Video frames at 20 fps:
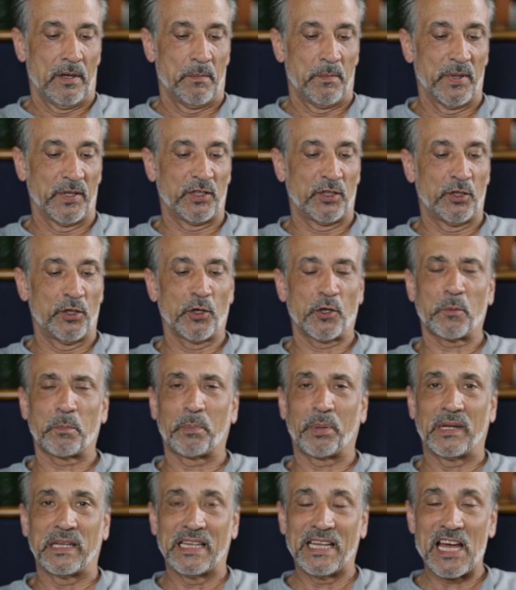but took
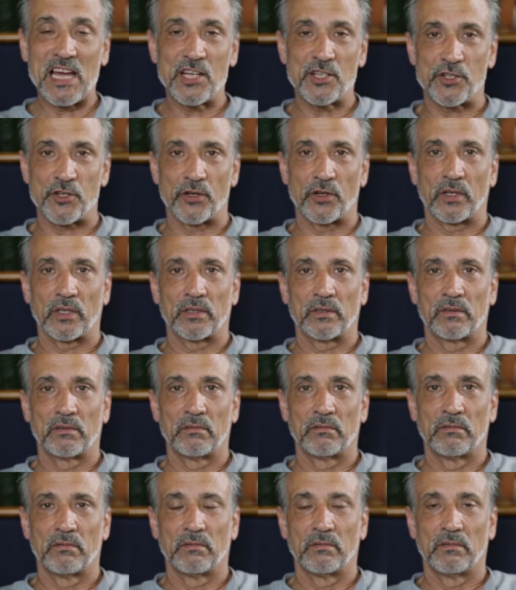pleasure
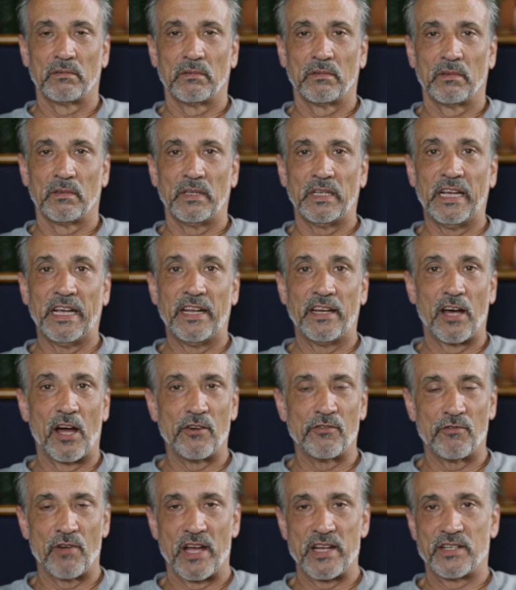in
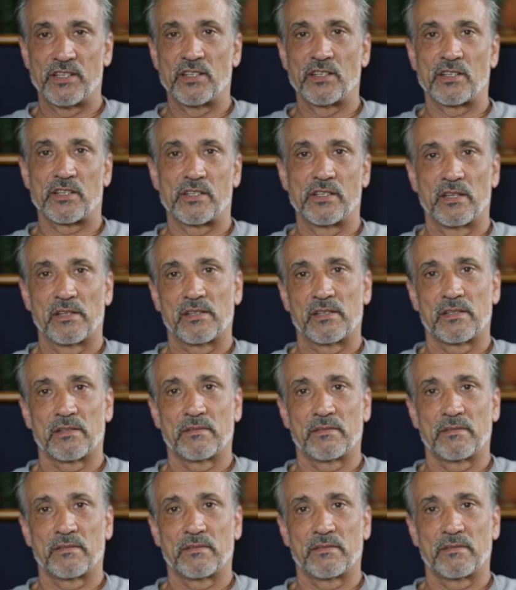unrighteousness.